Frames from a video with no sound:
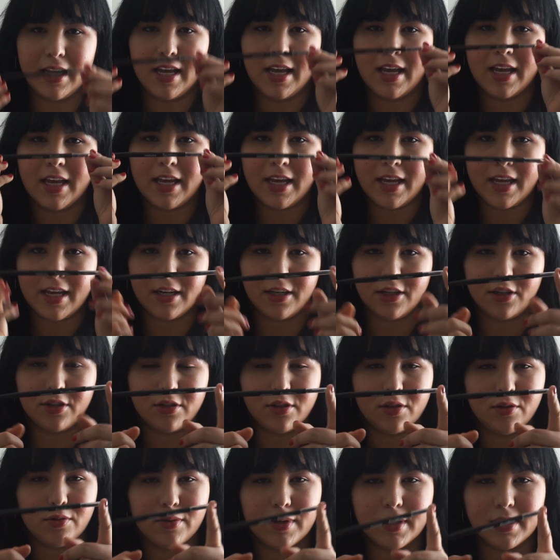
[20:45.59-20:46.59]
and you
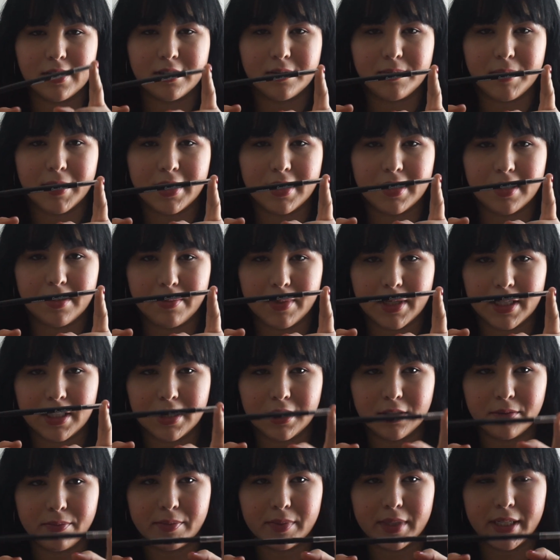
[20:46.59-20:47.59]
don't want to spend a
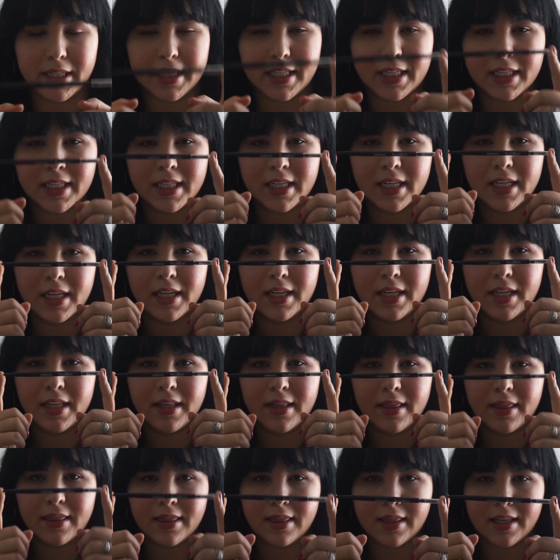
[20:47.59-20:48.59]
bunch of money,
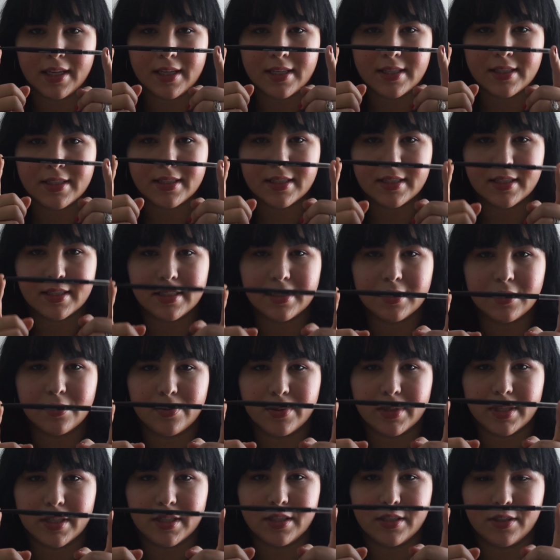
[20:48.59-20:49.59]
this is
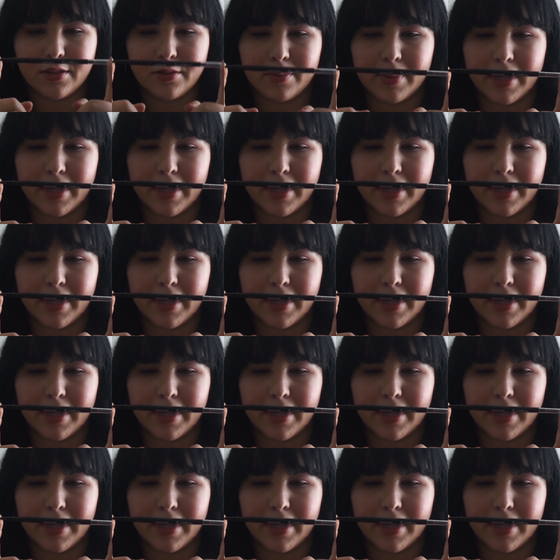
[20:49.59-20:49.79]
what you